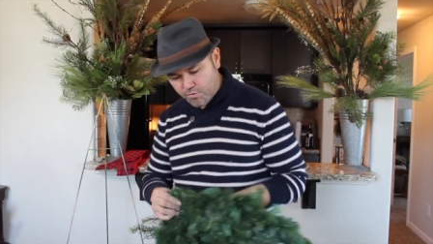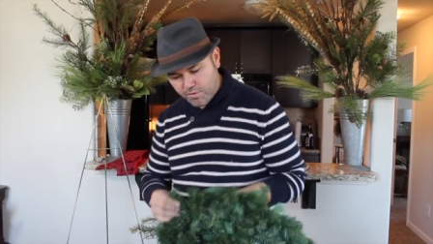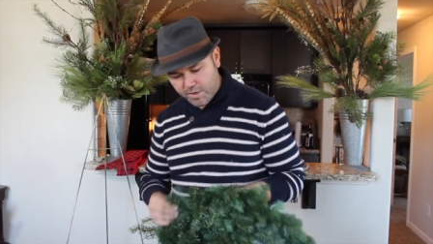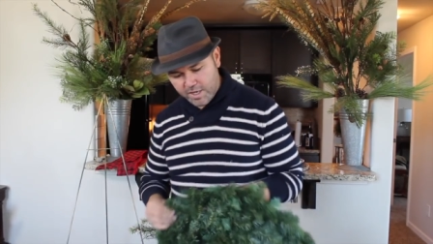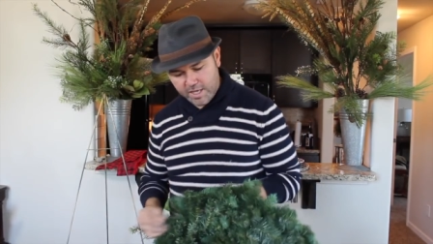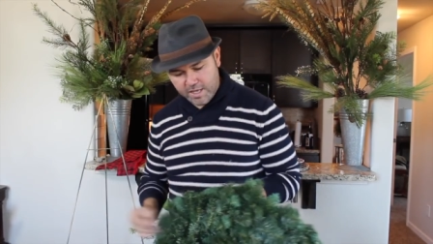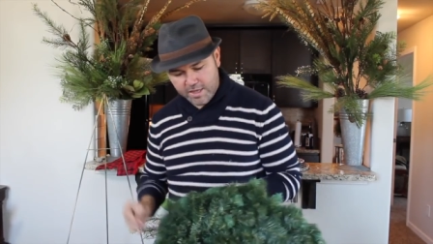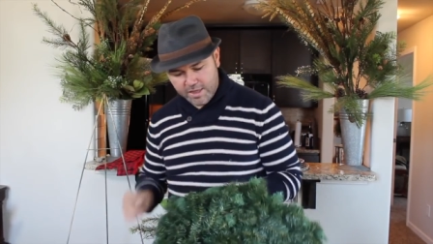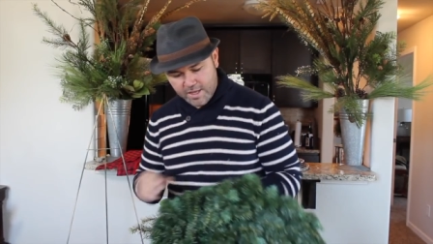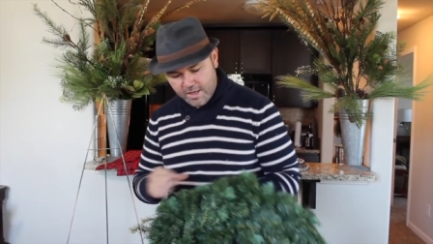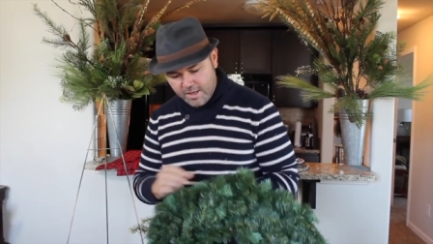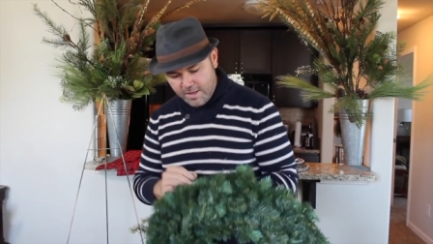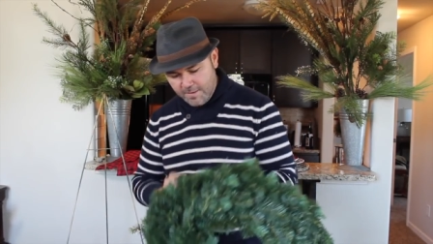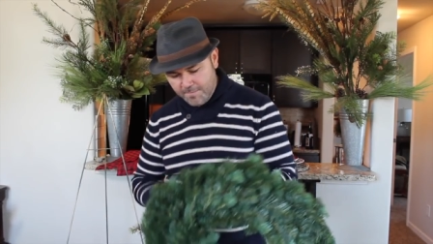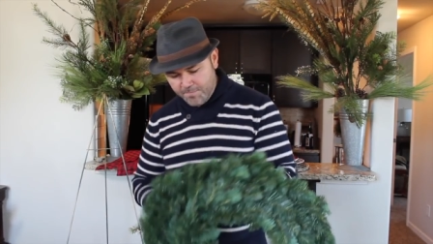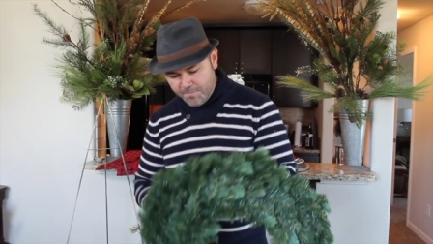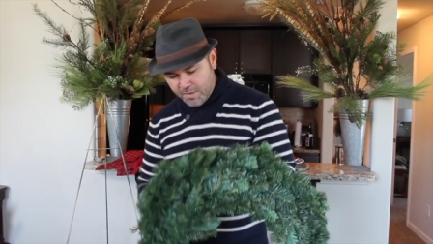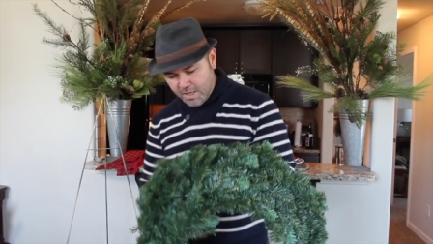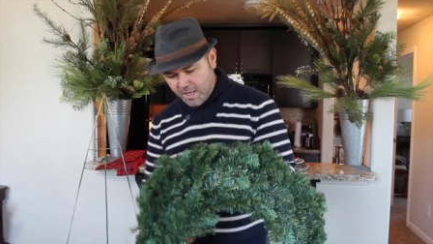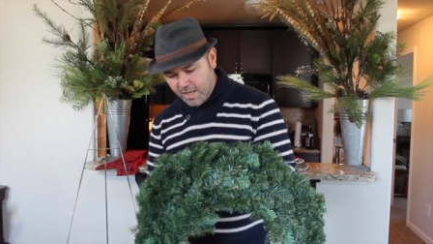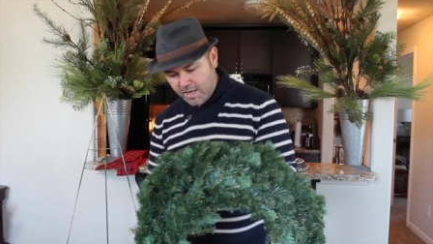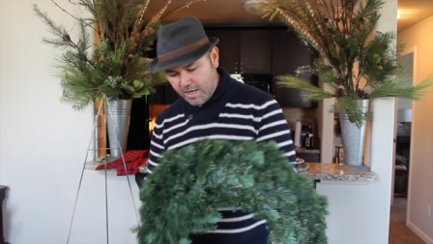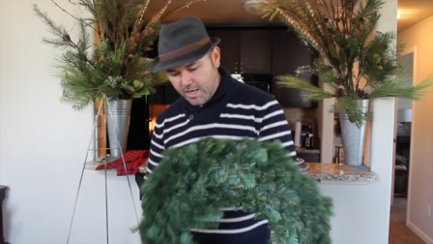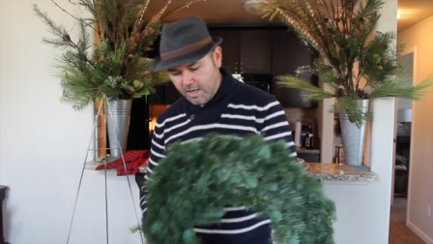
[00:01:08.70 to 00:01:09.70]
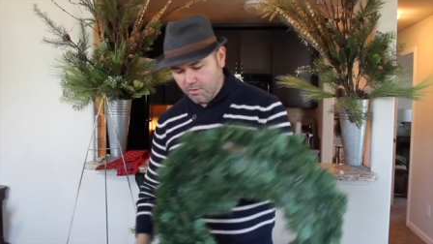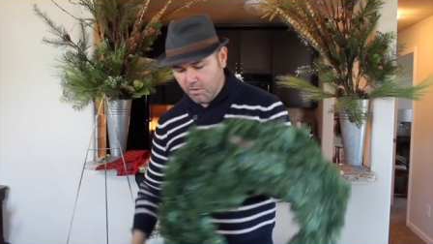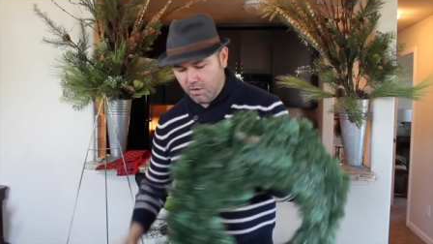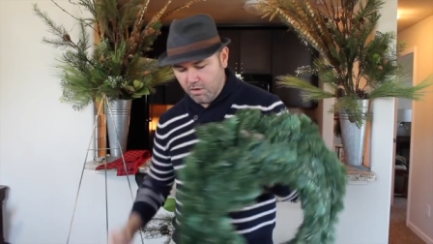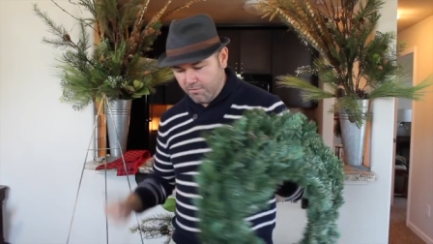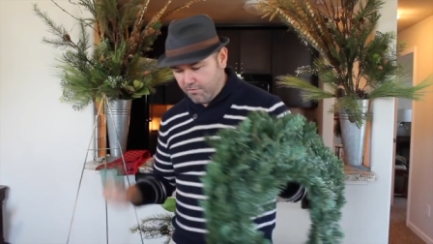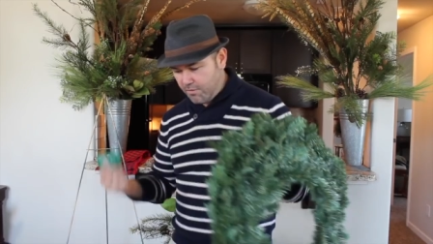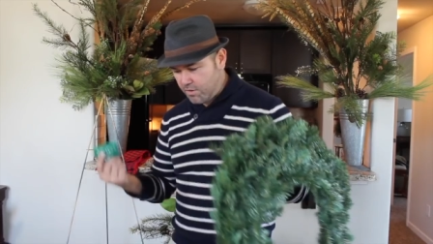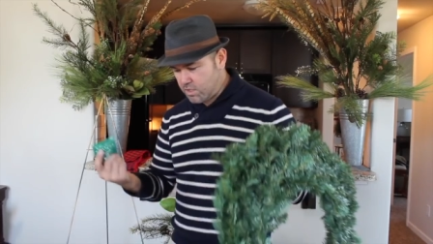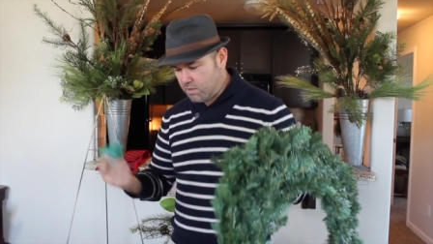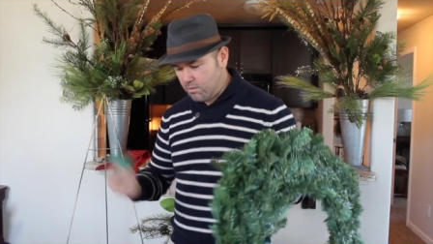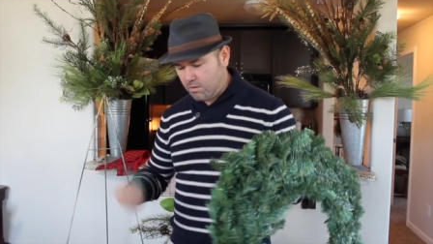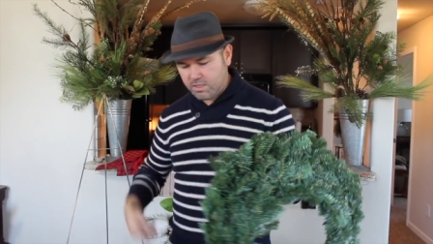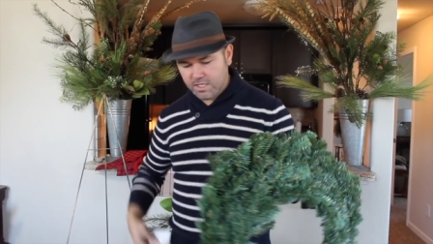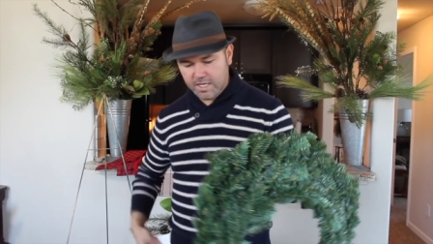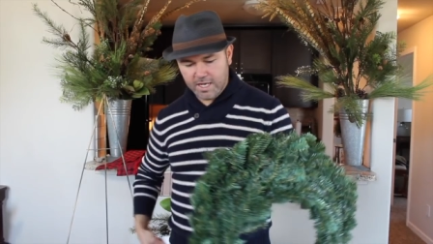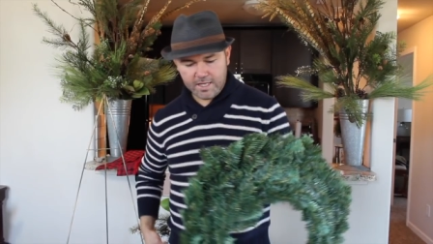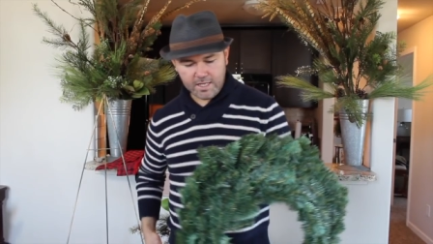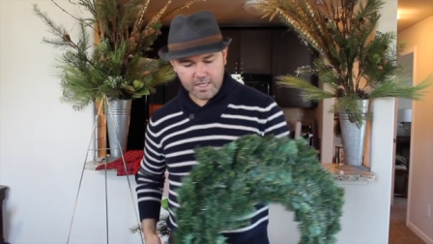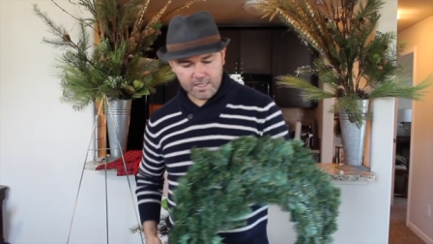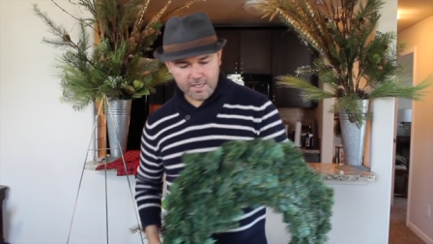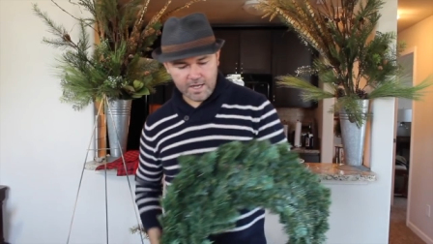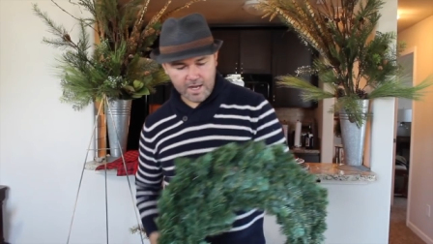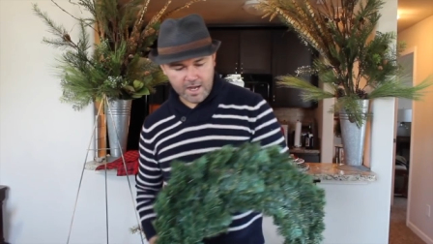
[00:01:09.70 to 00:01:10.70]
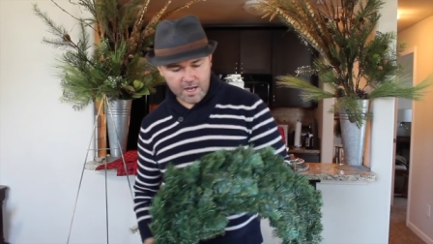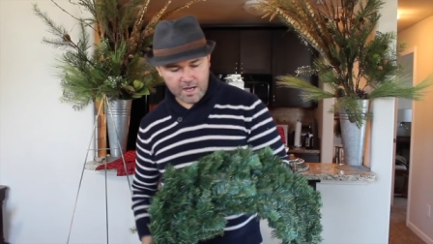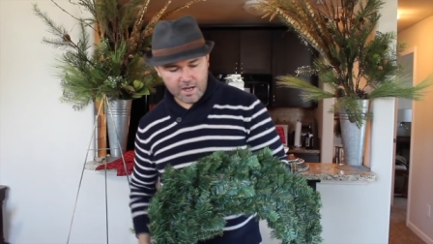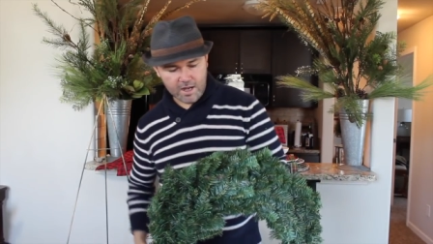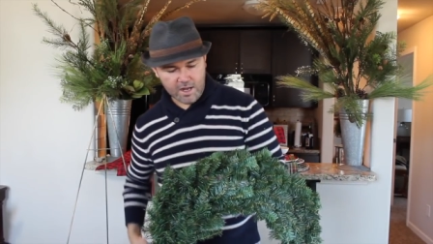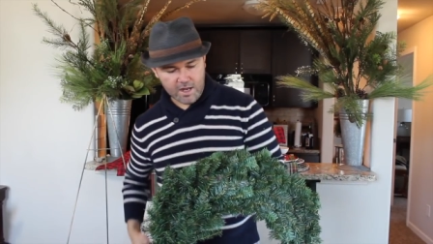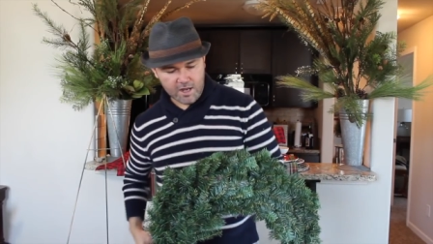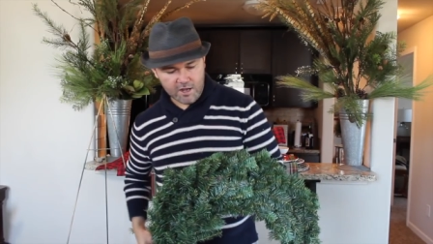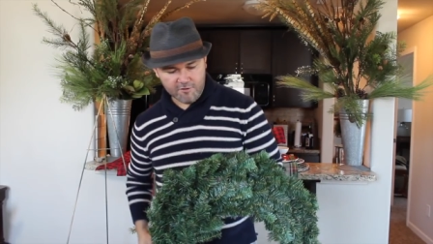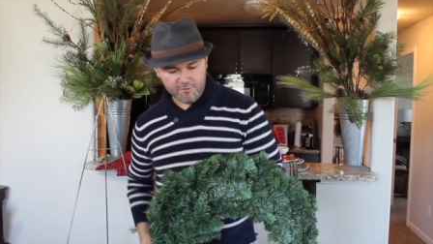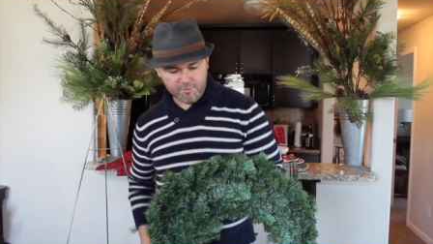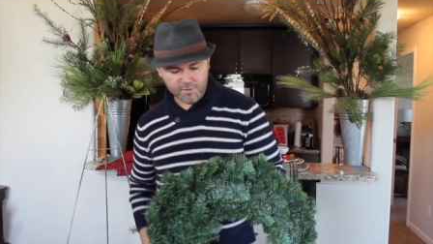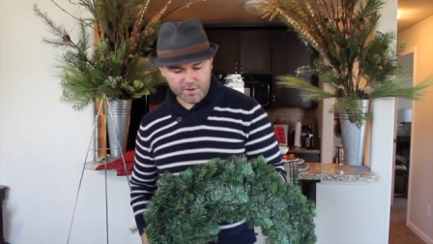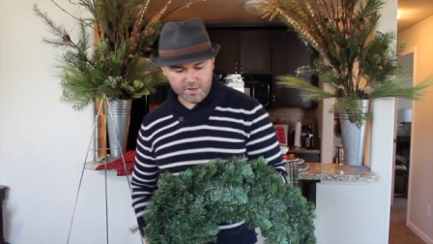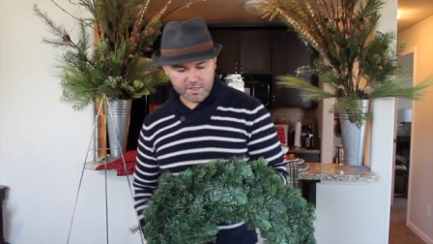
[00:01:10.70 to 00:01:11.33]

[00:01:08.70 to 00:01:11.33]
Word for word: wreath, well, first of all, take the tag off,